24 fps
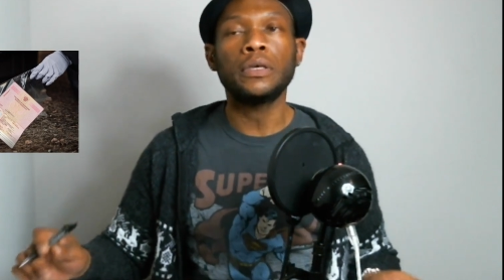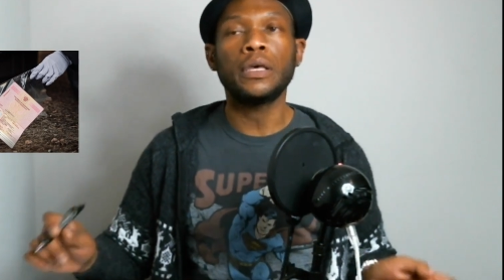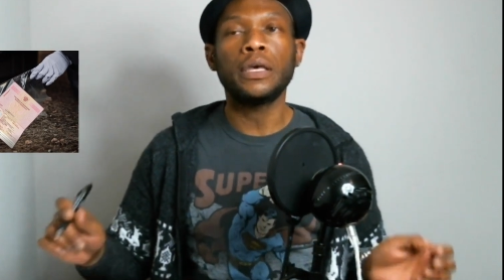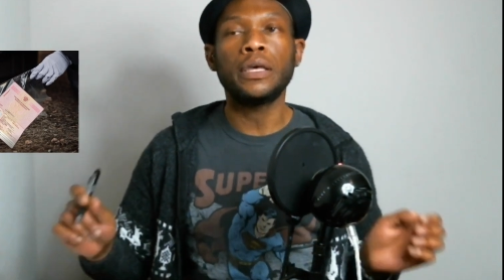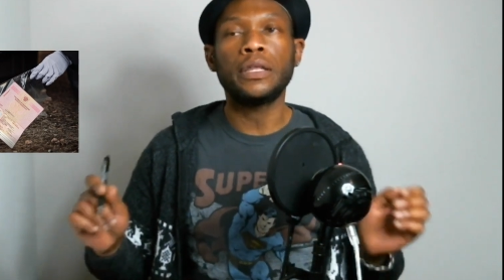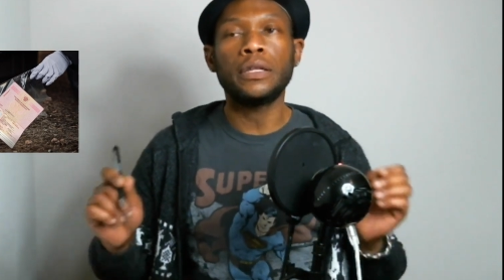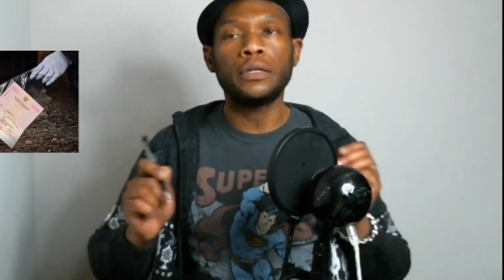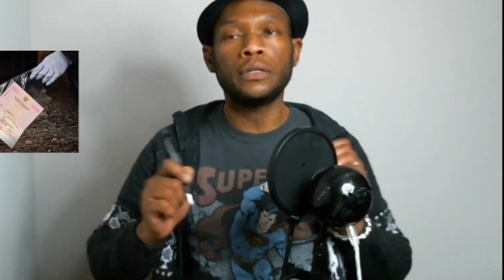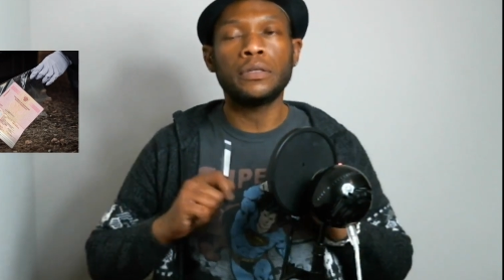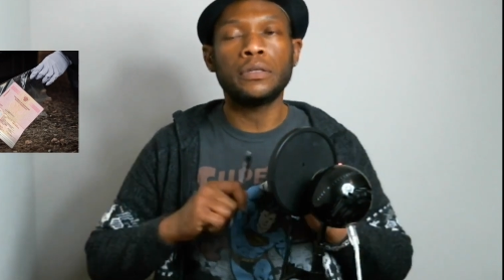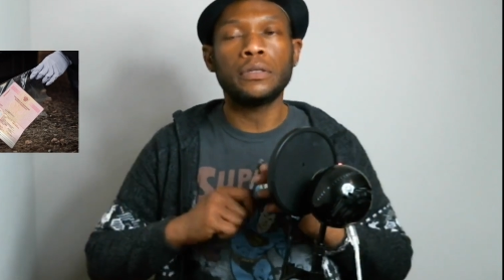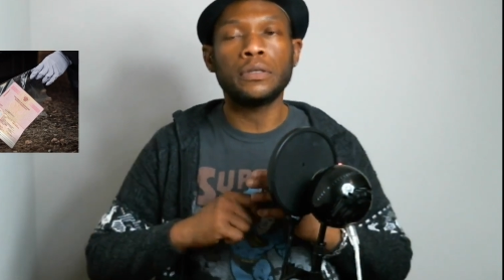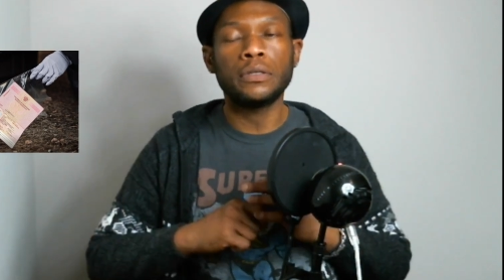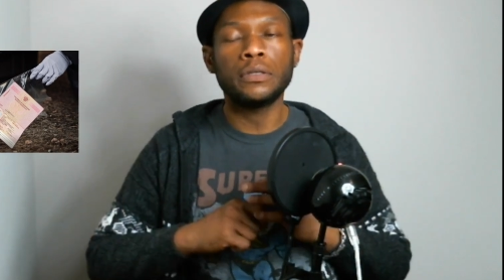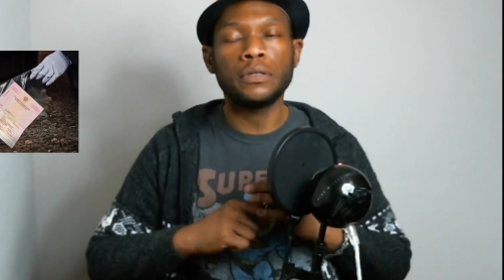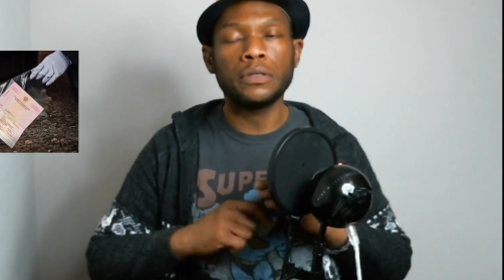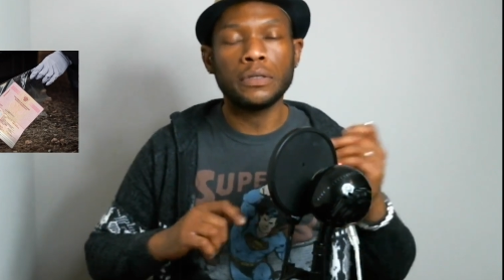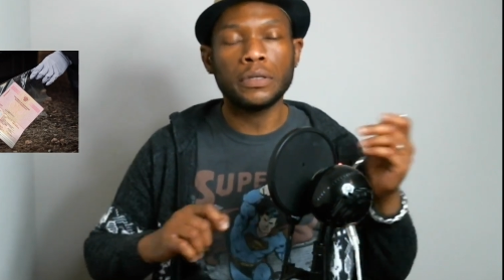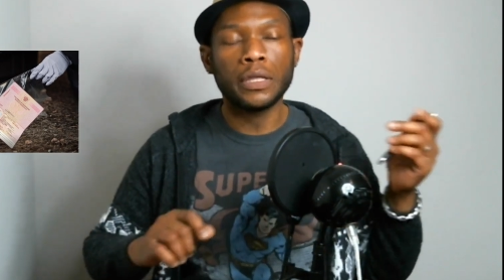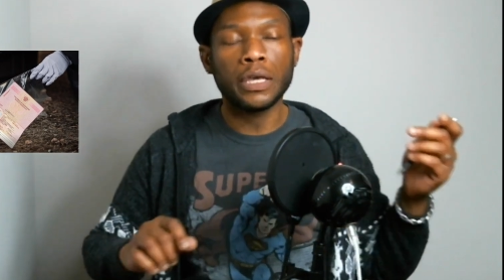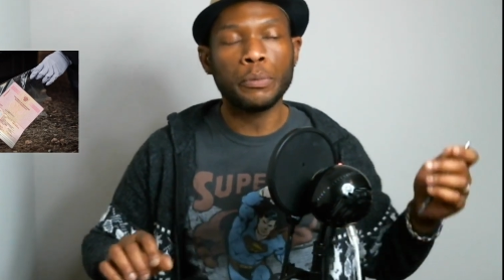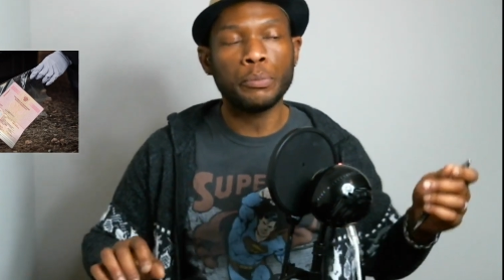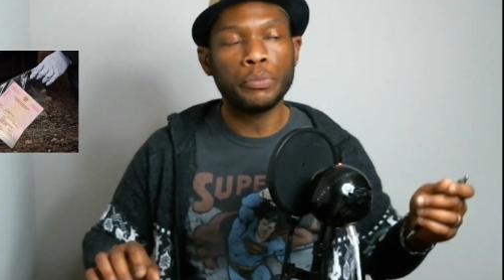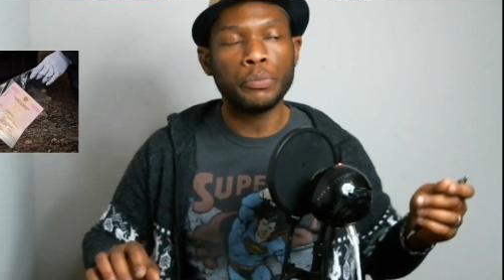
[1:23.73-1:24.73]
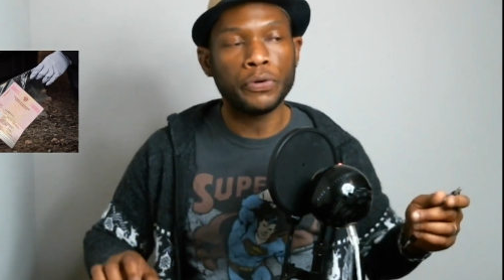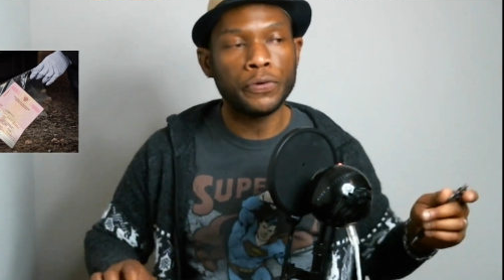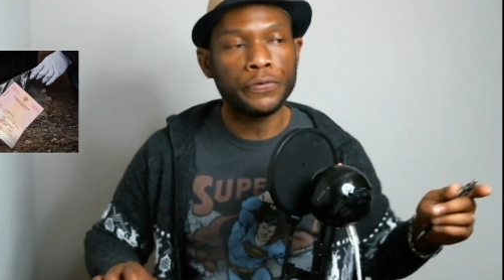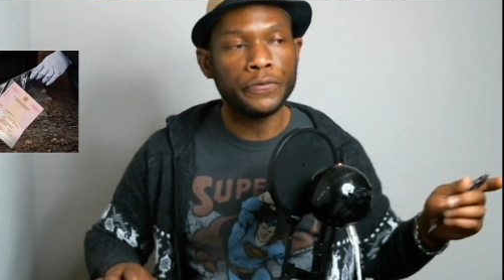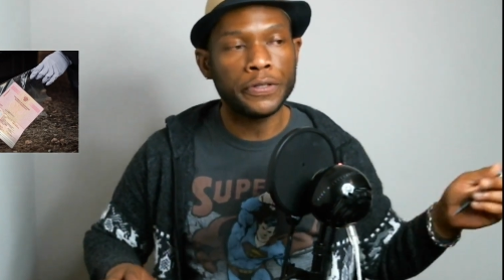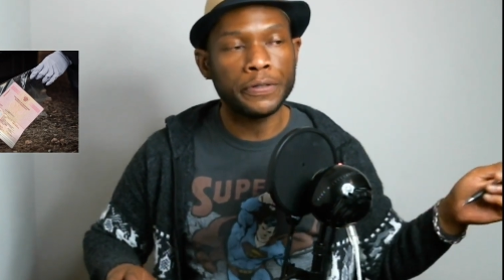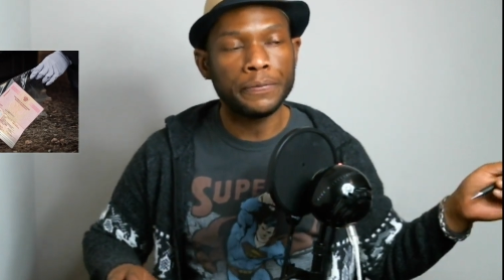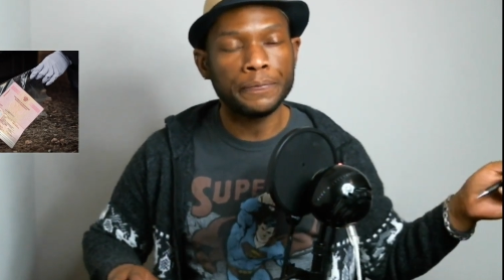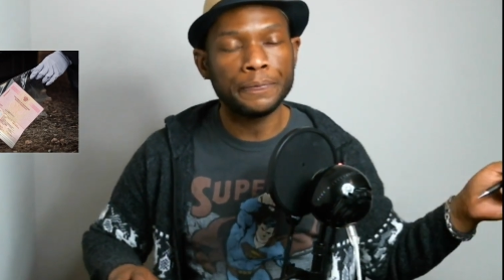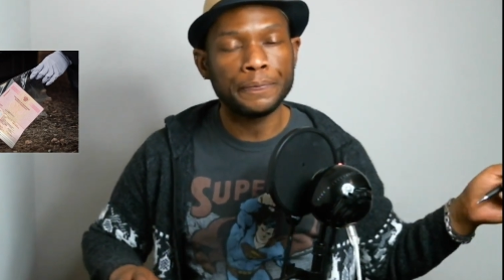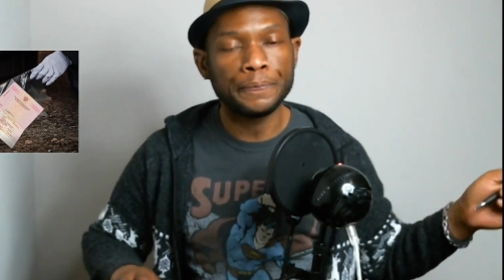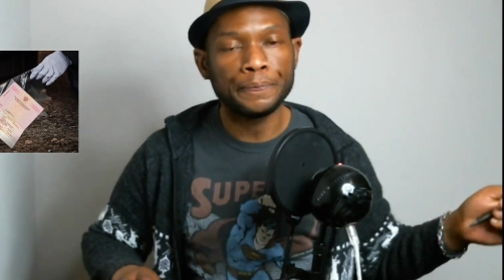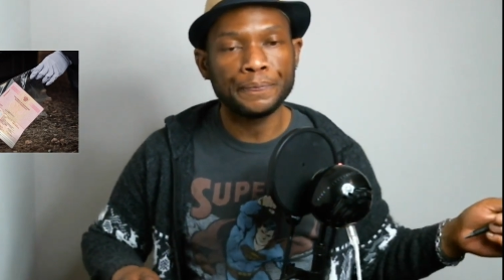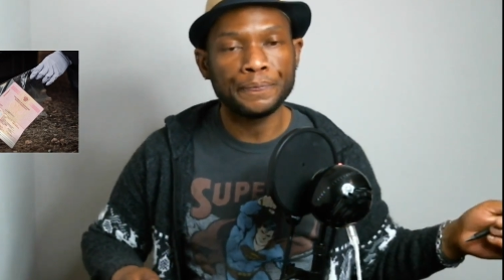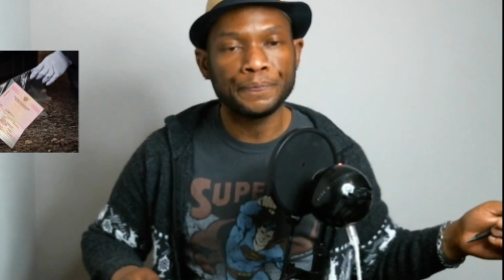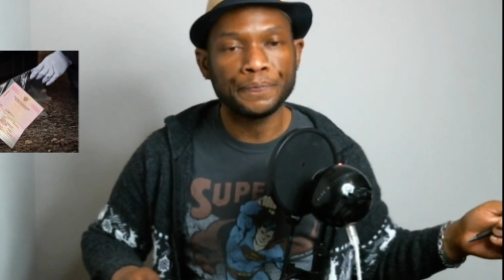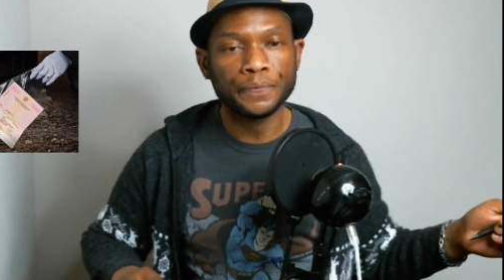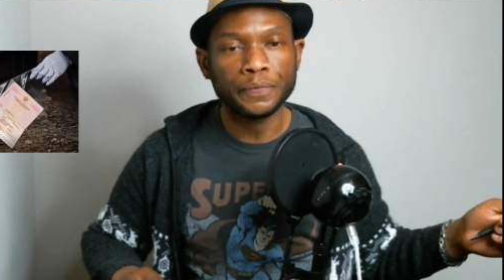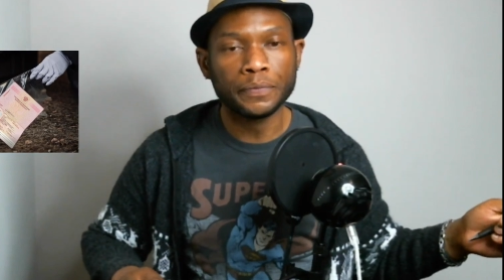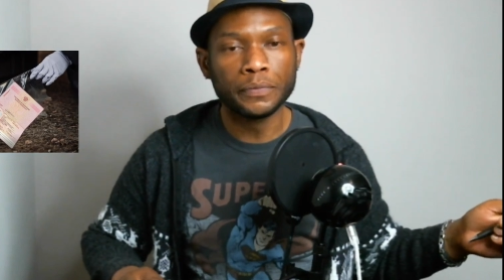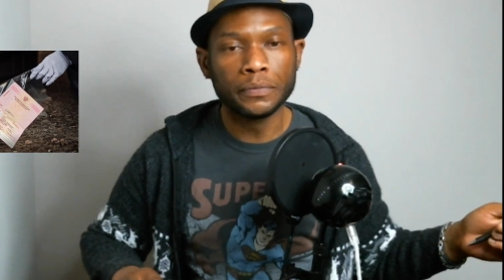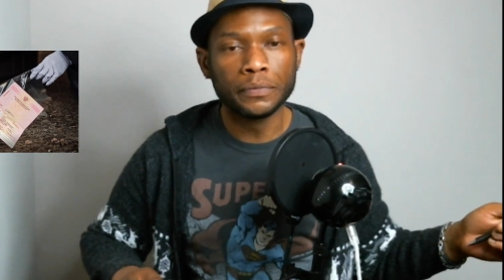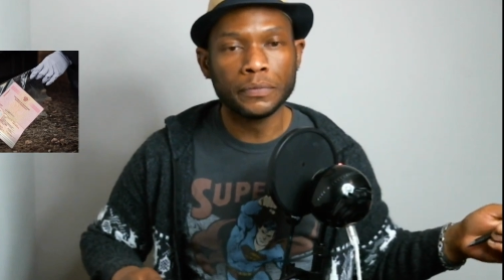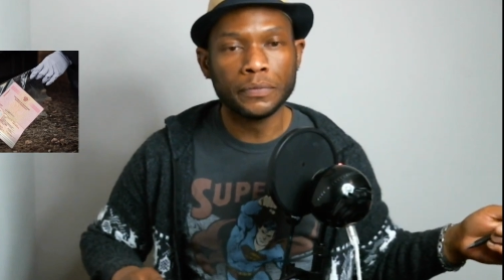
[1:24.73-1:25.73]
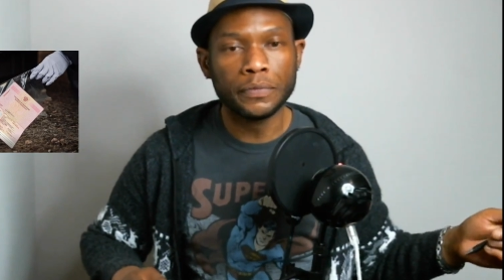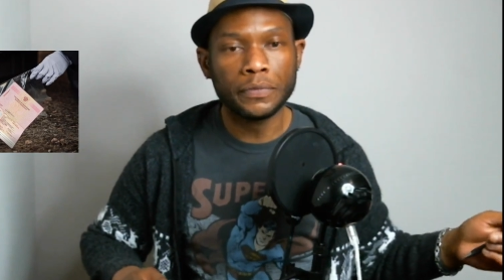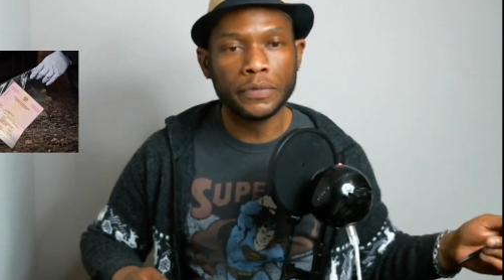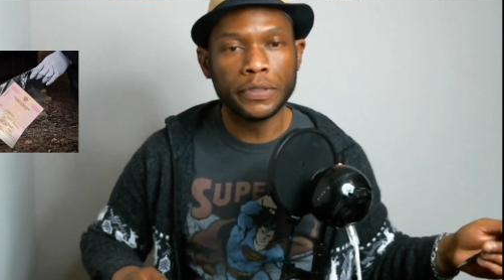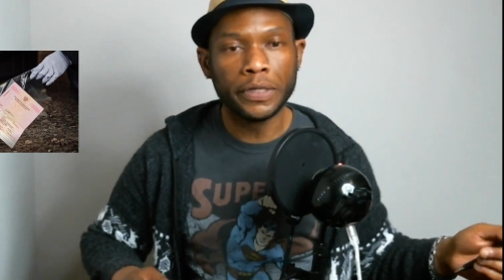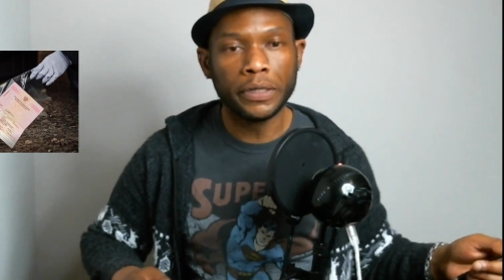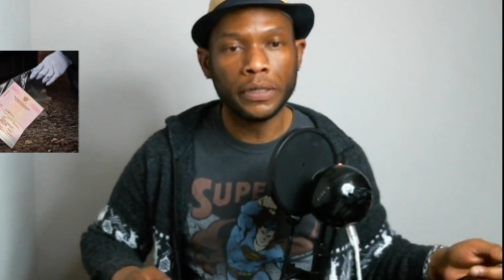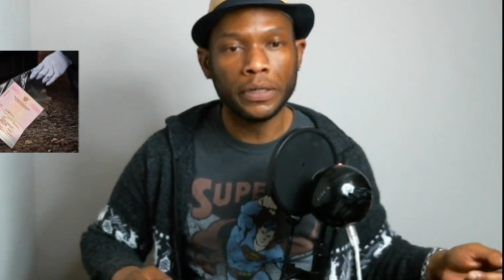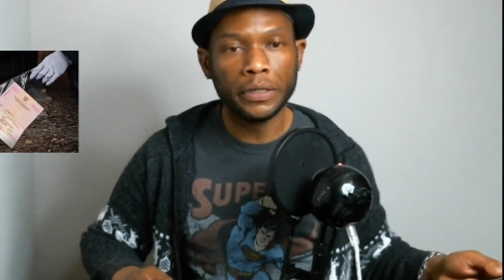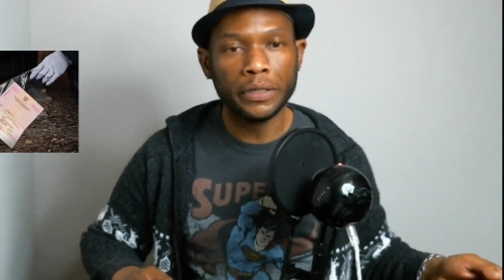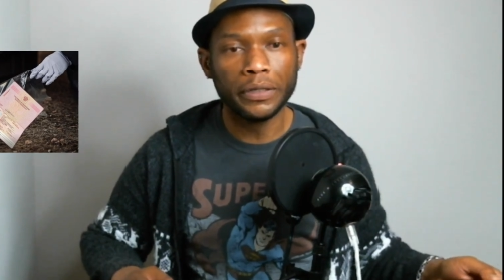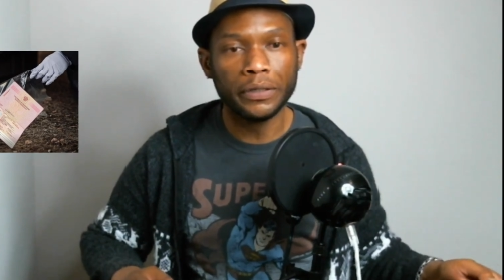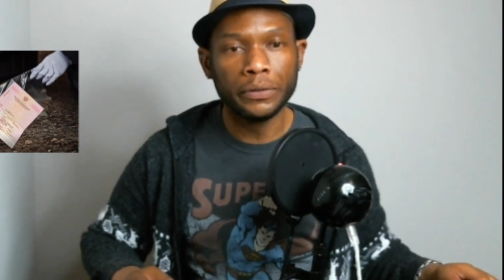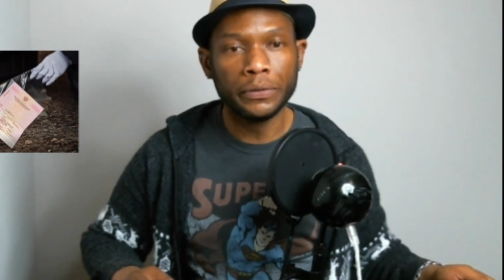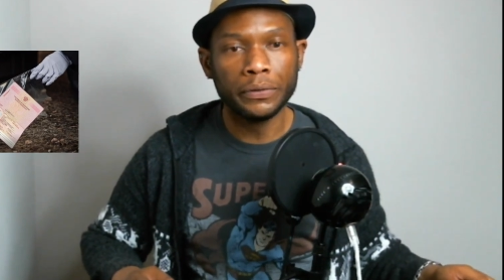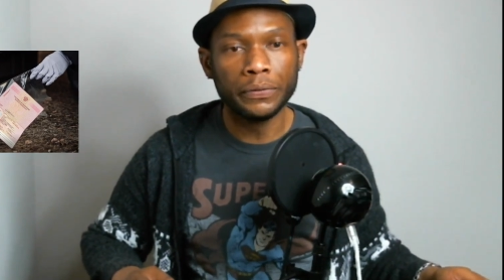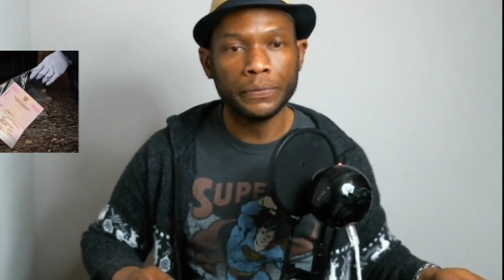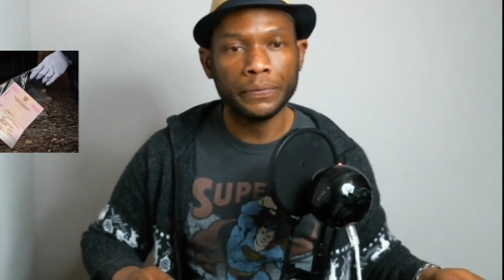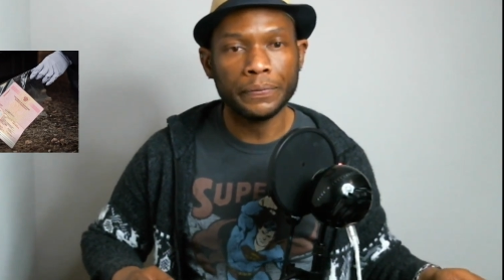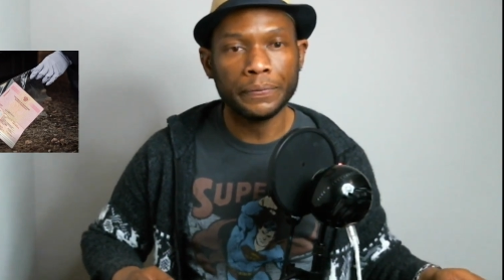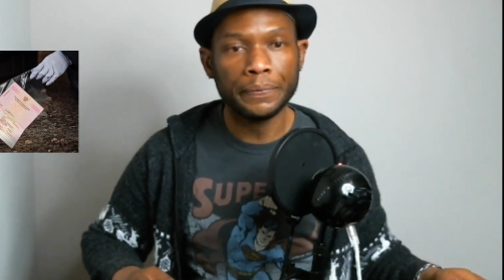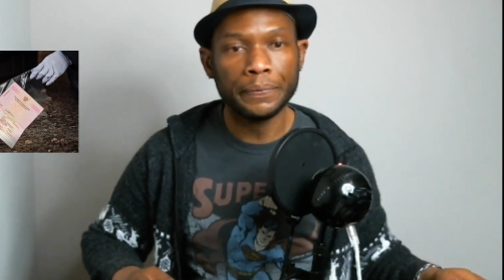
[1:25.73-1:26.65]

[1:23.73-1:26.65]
And they can prove it. Take a look at this.